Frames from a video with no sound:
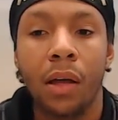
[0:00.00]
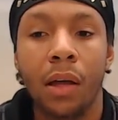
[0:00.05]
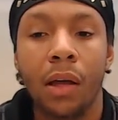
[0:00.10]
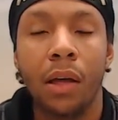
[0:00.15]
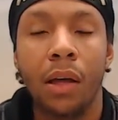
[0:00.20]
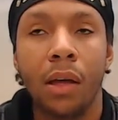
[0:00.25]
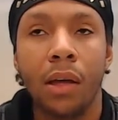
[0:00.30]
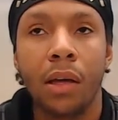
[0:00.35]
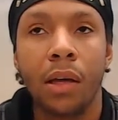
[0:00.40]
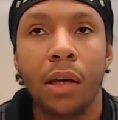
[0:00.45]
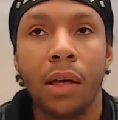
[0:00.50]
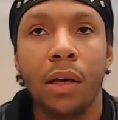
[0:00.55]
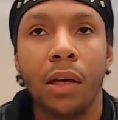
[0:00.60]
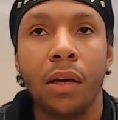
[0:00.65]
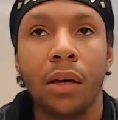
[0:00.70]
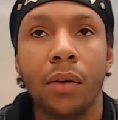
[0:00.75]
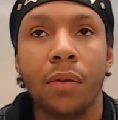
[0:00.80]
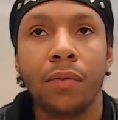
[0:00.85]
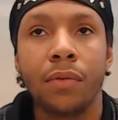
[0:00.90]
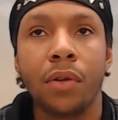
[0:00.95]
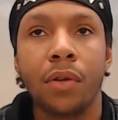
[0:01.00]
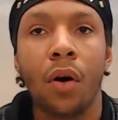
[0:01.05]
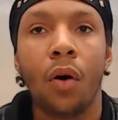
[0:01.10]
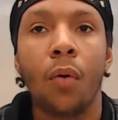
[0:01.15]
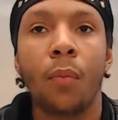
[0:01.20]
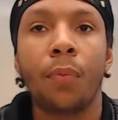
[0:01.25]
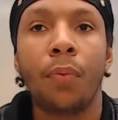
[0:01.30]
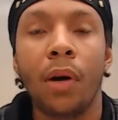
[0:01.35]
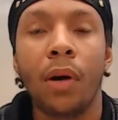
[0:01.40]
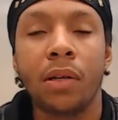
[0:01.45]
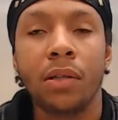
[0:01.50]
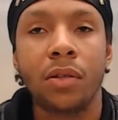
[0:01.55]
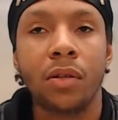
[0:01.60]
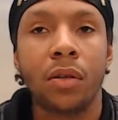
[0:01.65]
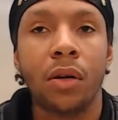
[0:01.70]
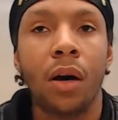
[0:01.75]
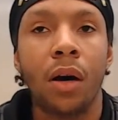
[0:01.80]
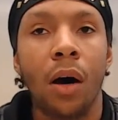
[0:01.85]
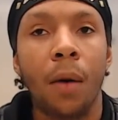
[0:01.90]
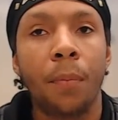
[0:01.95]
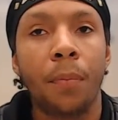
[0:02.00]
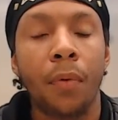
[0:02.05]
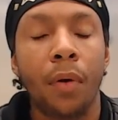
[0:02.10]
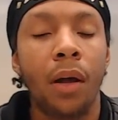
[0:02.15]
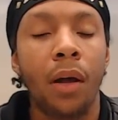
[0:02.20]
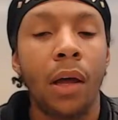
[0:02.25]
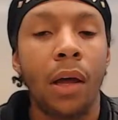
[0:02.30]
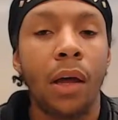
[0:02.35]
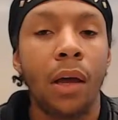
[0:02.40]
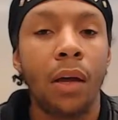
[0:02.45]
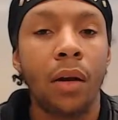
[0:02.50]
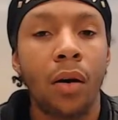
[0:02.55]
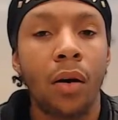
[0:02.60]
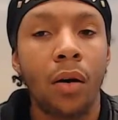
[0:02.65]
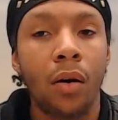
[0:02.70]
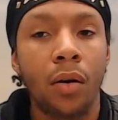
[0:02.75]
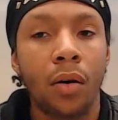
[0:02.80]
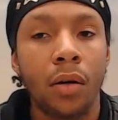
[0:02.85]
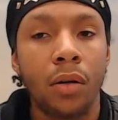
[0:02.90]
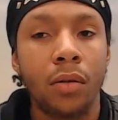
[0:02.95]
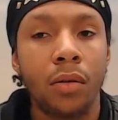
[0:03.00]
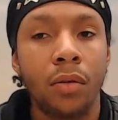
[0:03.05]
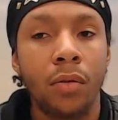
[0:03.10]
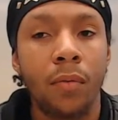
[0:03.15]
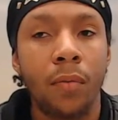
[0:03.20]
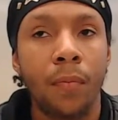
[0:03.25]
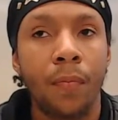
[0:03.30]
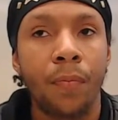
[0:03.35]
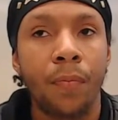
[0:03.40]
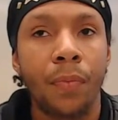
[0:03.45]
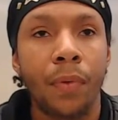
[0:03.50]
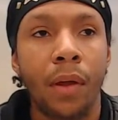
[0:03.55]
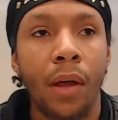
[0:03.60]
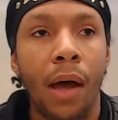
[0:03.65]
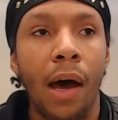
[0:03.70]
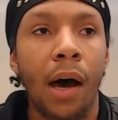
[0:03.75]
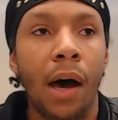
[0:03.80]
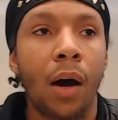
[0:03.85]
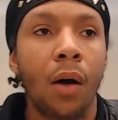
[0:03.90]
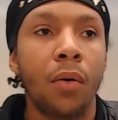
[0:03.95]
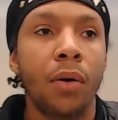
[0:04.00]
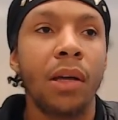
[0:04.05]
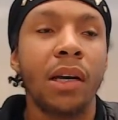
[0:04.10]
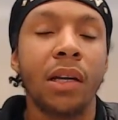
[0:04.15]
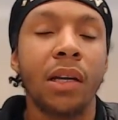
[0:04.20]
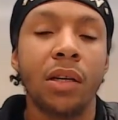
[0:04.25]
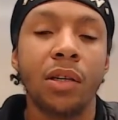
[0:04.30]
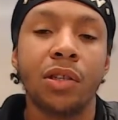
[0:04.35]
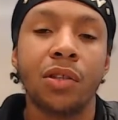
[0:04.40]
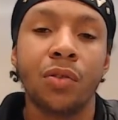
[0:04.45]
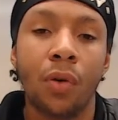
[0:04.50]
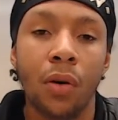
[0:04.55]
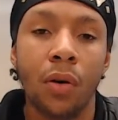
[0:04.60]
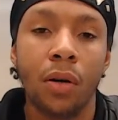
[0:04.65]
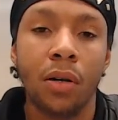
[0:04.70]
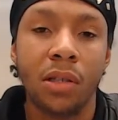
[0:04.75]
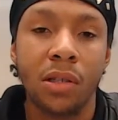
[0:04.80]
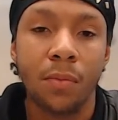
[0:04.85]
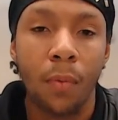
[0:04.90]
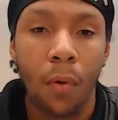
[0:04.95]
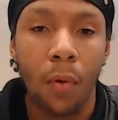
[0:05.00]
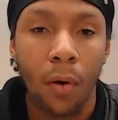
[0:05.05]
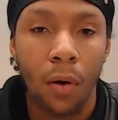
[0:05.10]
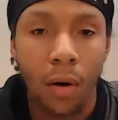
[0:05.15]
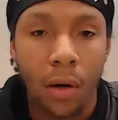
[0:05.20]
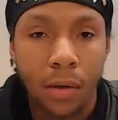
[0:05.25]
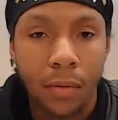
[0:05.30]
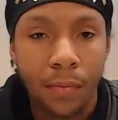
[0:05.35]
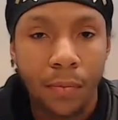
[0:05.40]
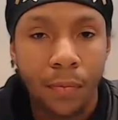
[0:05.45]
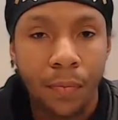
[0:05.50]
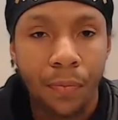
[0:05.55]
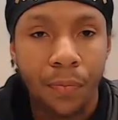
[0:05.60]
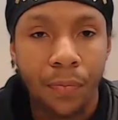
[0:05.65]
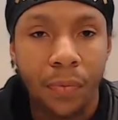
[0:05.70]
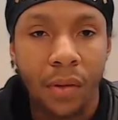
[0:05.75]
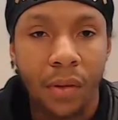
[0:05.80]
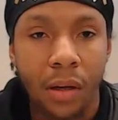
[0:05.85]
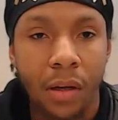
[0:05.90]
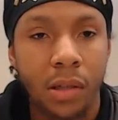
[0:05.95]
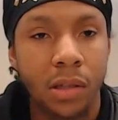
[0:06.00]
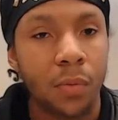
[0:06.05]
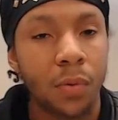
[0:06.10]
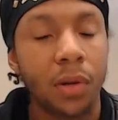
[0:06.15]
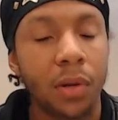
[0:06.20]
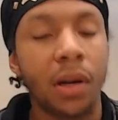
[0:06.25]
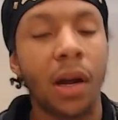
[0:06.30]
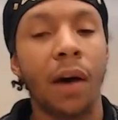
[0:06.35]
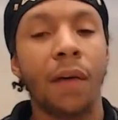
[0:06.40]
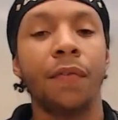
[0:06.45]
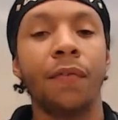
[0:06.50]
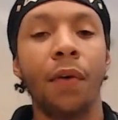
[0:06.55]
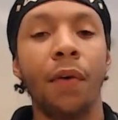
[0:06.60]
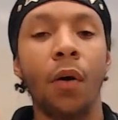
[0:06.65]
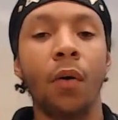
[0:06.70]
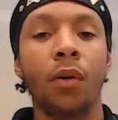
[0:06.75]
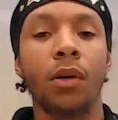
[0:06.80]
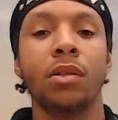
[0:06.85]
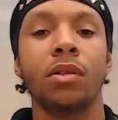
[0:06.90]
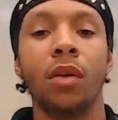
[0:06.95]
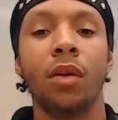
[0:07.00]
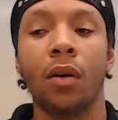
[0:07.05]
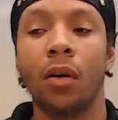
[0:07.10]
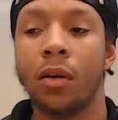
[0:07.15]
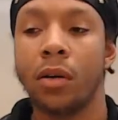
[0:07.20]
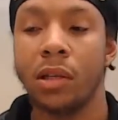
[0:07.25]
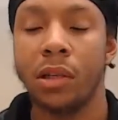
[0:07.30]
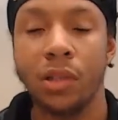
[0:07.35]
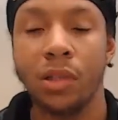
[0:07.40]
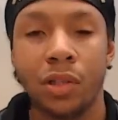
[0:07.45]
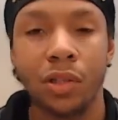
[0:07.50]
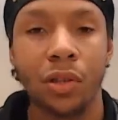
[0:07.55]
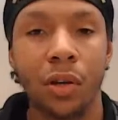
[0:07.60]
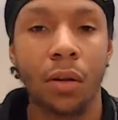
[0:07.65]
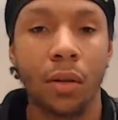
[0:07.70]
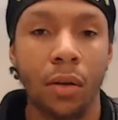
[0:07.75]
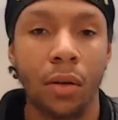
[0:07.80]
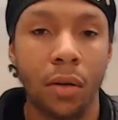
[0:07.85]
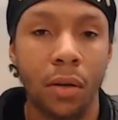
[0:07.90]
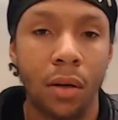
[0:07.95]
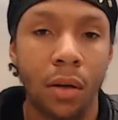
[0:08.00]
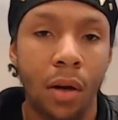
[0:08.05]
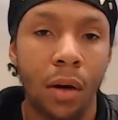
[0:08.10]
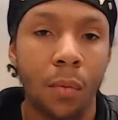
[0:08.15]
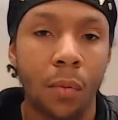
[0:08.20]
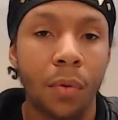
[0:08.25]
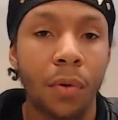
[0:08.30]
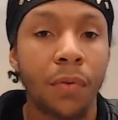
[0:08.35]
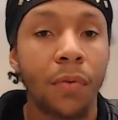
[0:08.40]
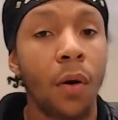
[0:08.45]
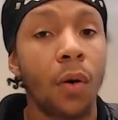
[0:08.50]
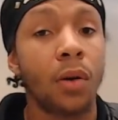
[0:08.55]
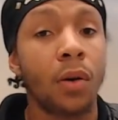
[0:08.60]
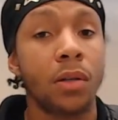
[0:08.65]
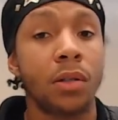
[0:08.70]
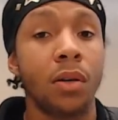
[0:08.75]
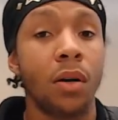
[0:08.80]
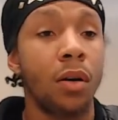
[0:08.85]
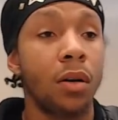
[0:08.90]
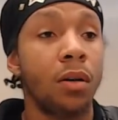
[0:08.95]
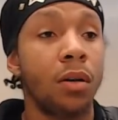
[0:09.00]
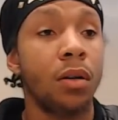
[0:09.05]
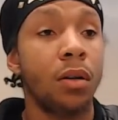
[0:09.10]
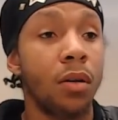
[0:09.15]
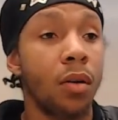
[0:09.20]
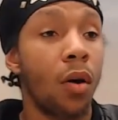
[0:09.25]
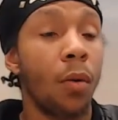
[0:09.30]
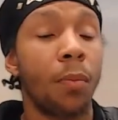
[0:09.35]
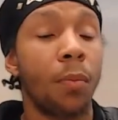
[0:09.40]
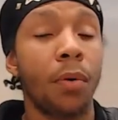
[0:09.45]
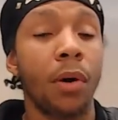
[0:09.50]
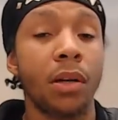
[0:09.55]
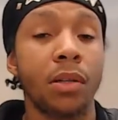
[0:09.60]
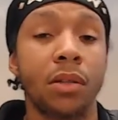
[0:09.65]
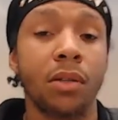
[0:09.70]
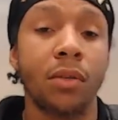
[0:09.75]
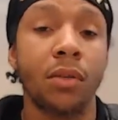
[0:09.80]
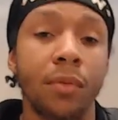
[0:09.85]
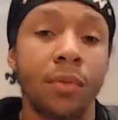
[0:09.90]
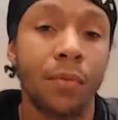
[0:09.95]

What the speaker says: it gives the oppressor the upper hand on how he can destroy us more. Because we're not focused on each other. We're focused on the oppressor.